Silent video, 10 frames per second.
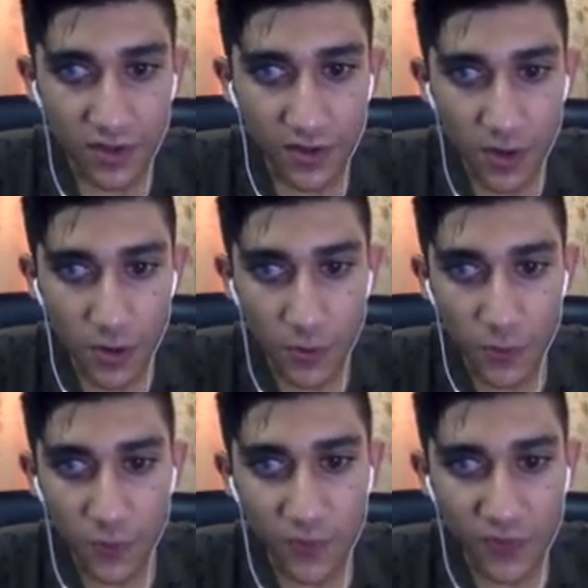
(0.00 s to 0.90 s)
Oh,
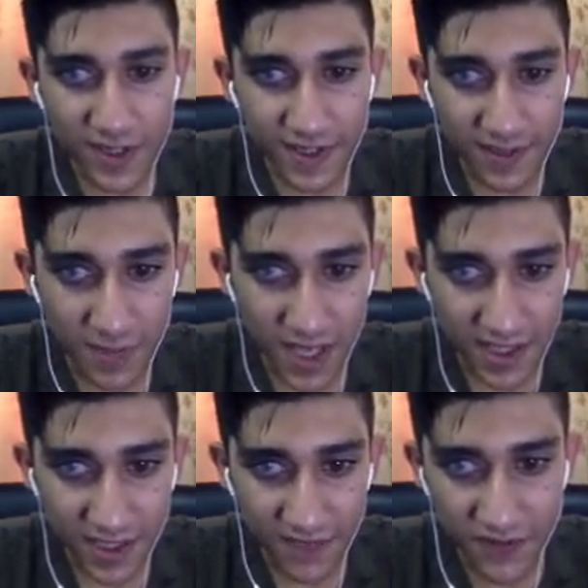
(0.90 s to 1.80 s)
we didn't make a
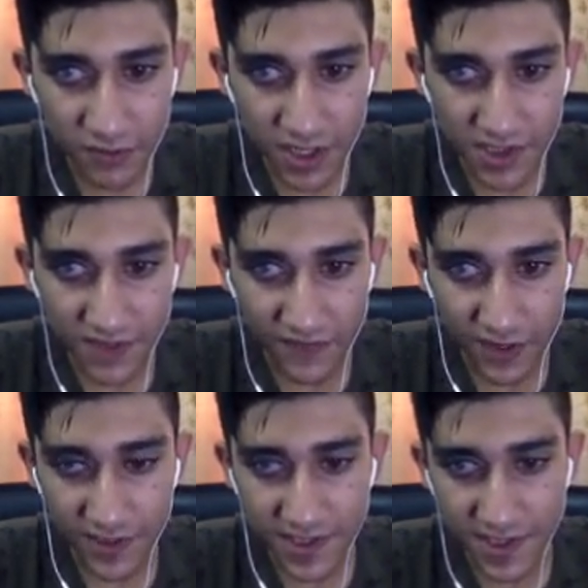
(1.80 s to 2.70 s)
configuration
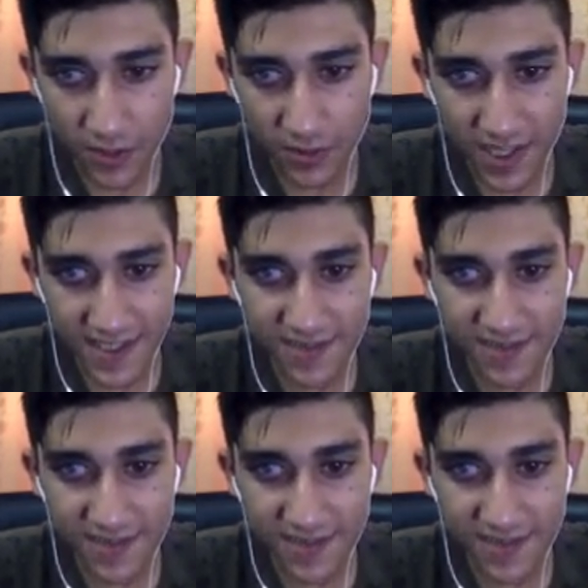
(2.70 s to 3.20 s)
file, so let's